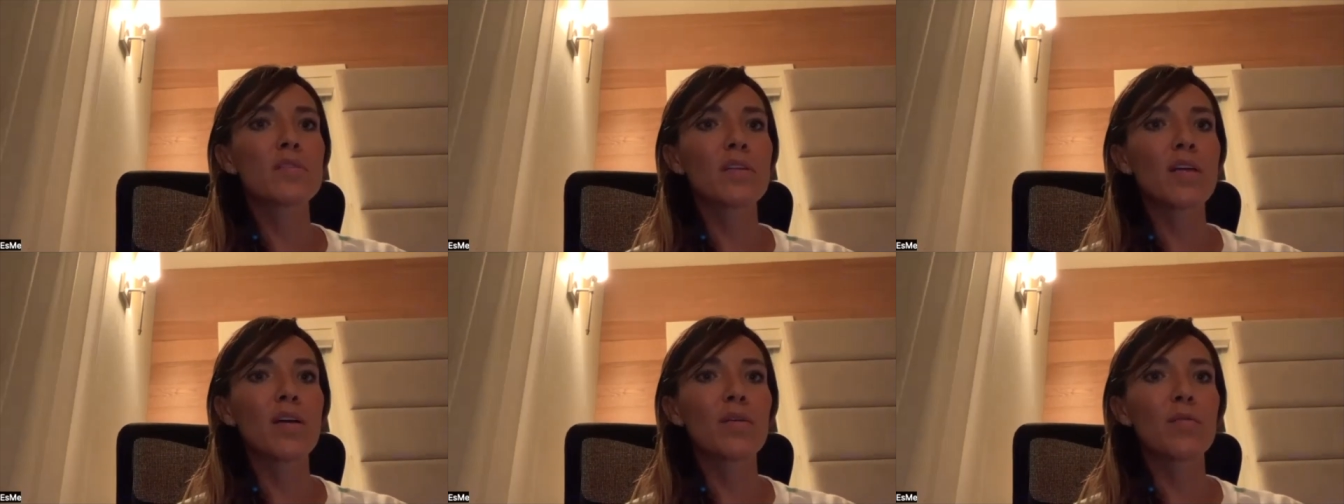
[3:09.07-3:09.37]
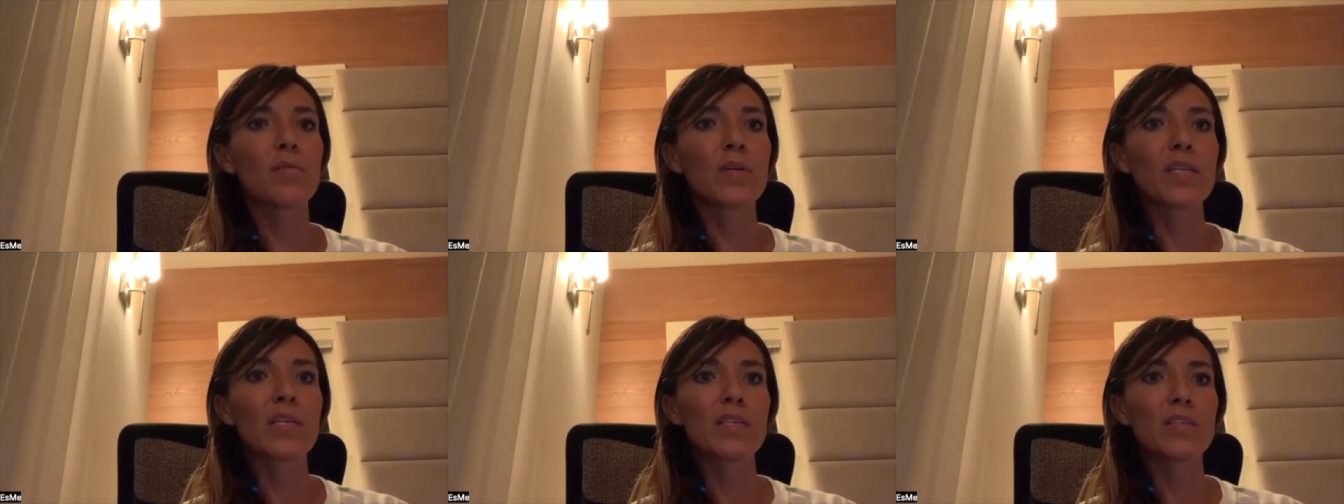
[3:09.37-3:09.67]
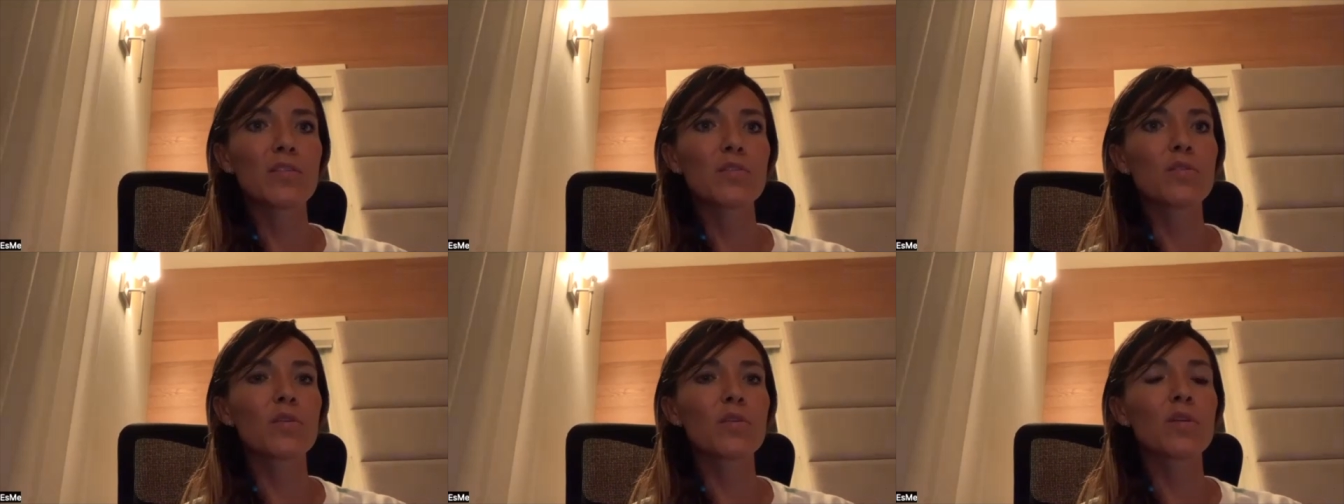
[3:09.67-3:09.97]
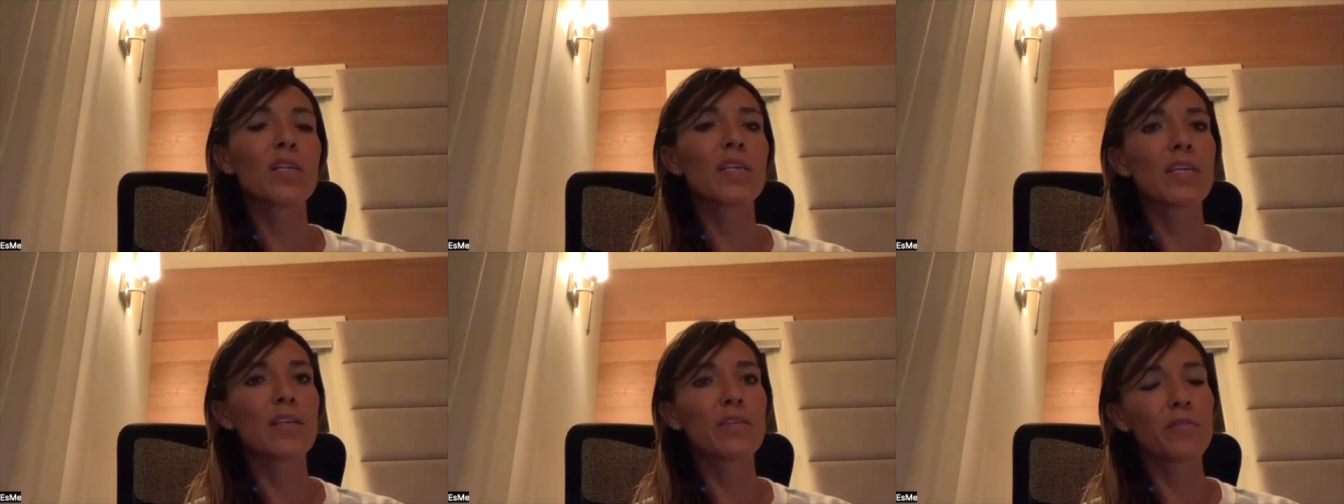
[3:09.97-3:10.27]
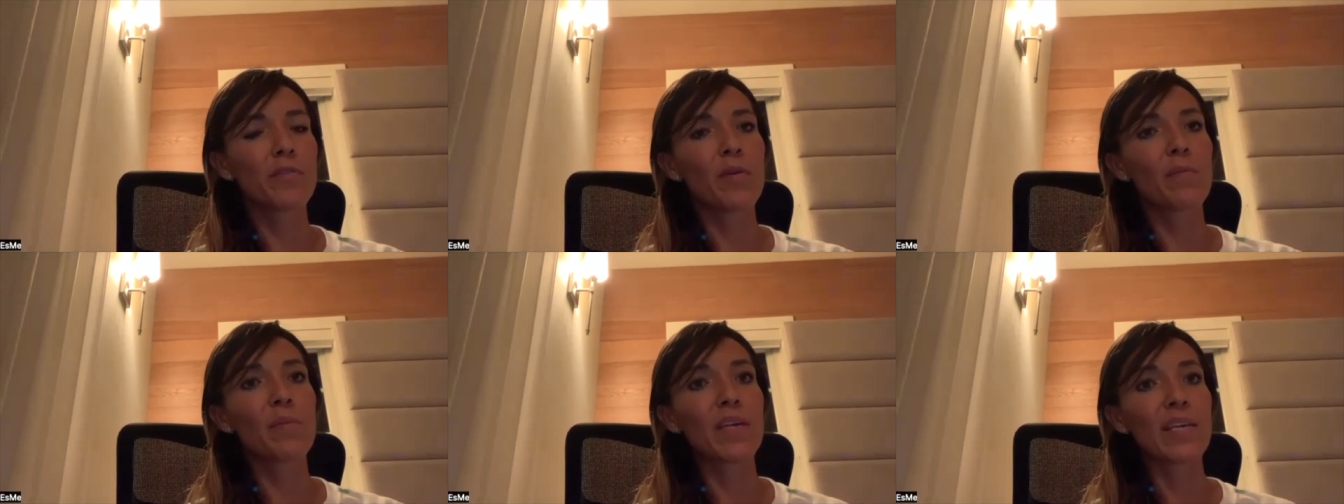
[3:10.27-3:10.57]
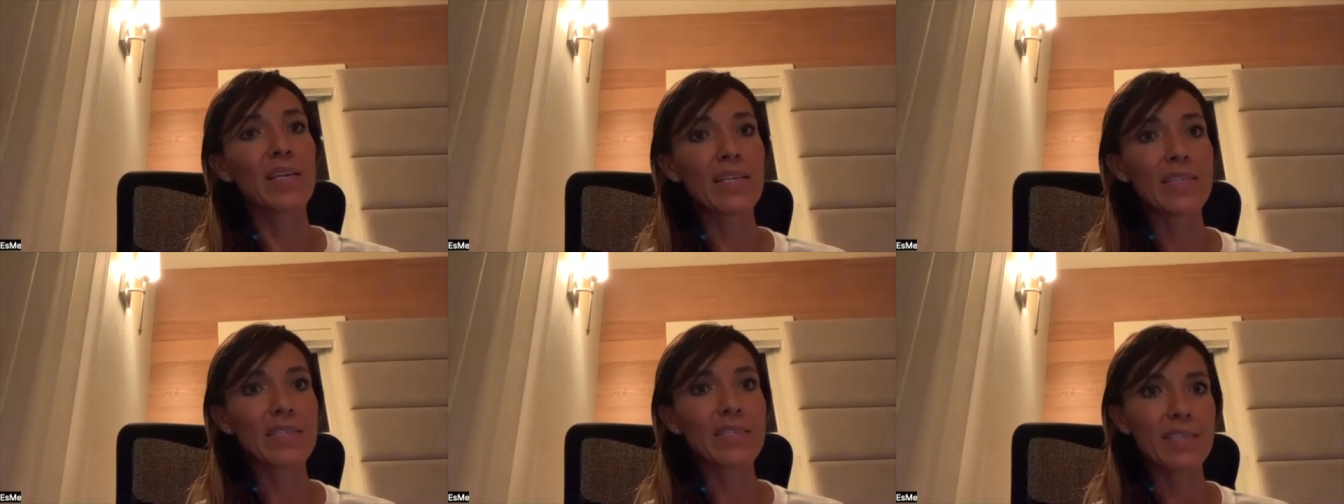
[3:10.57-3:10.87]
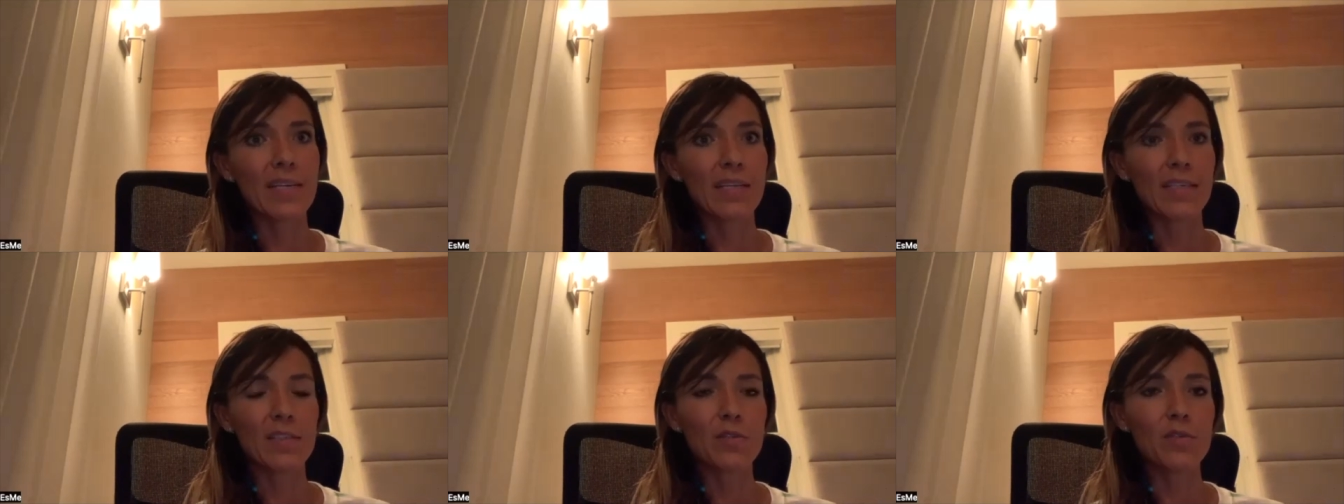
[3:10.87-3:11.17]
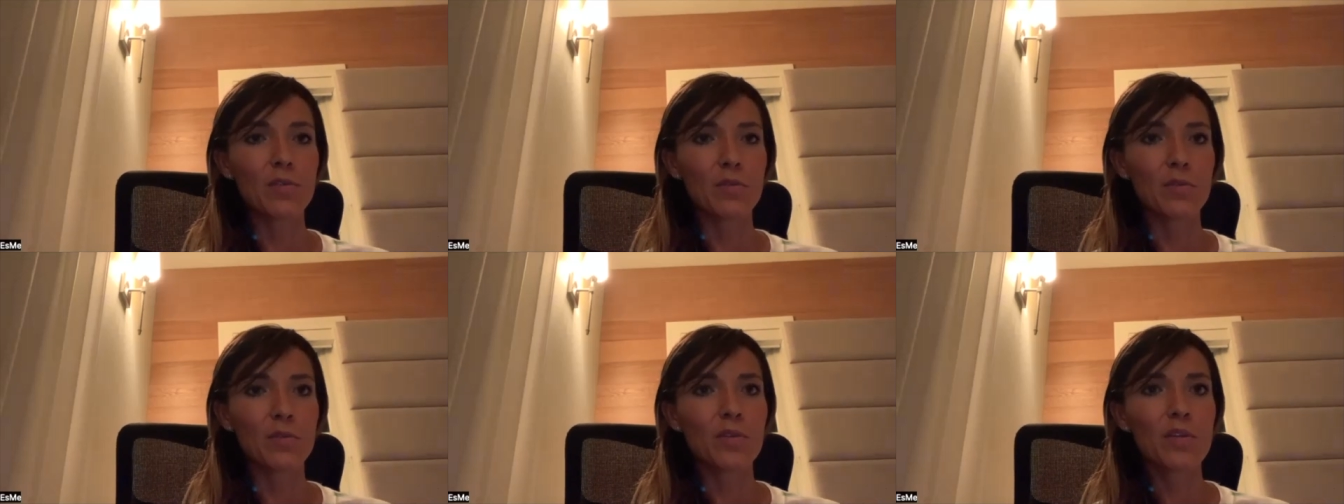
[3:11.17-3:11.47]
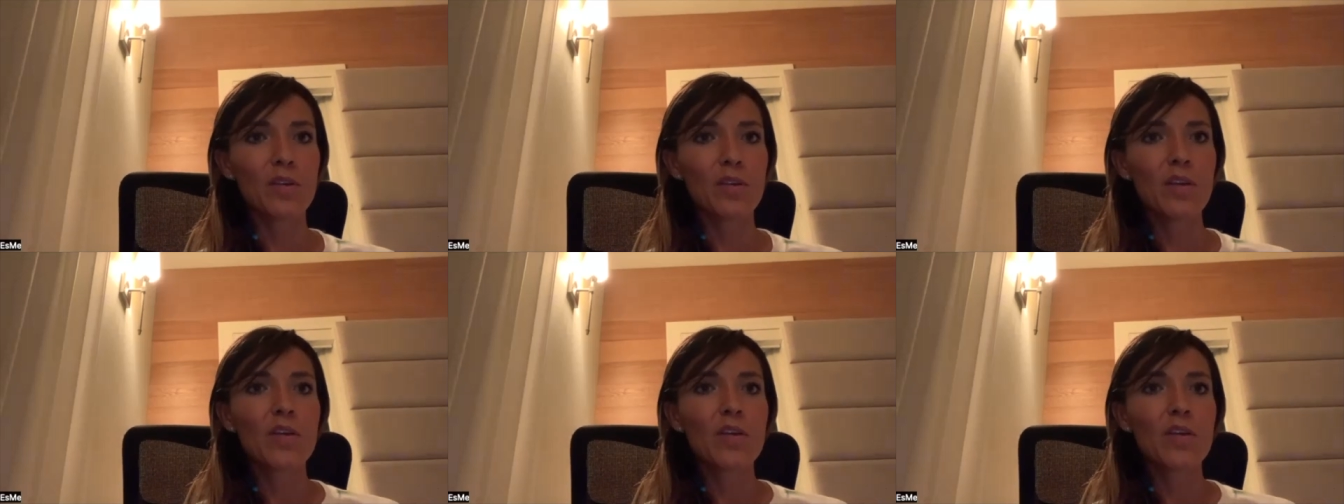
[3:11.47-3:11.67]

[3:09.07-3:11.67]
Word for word: that we needed to clean from the inside too.